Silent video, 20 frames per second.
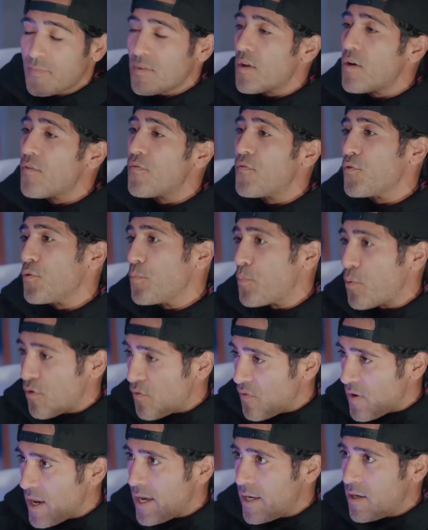a food
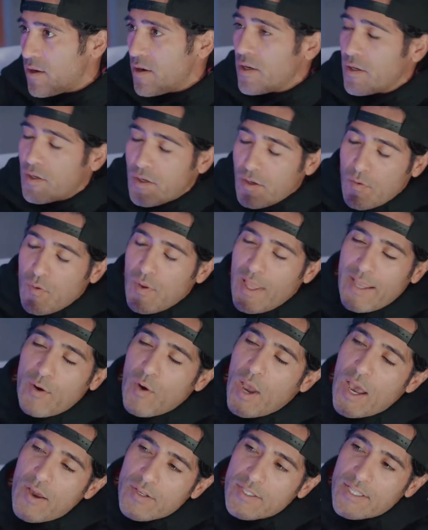provider and cook, like
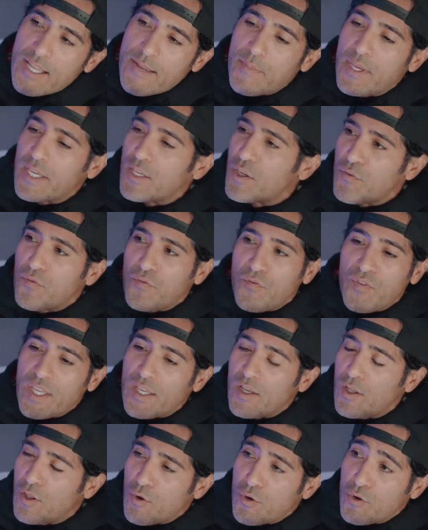how does that make you
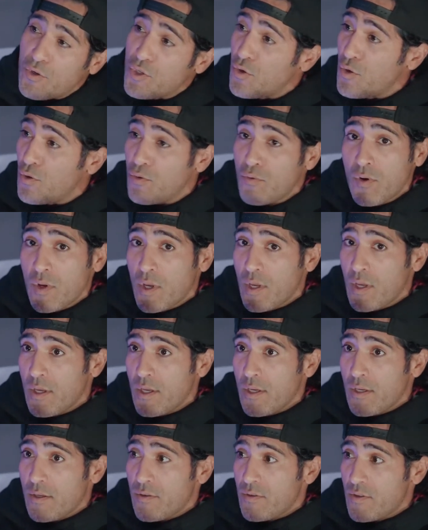feel or do you
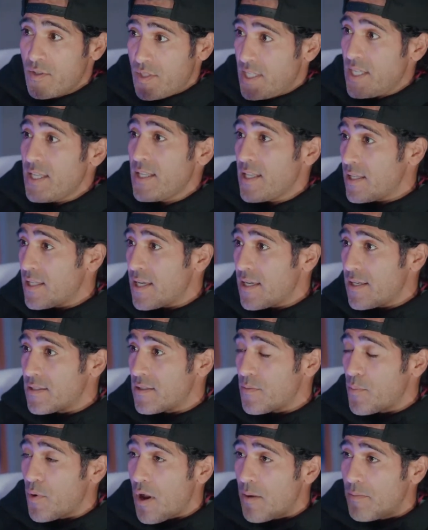see that that is
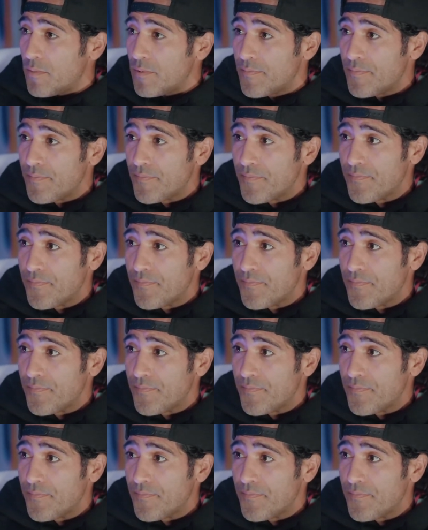a problem?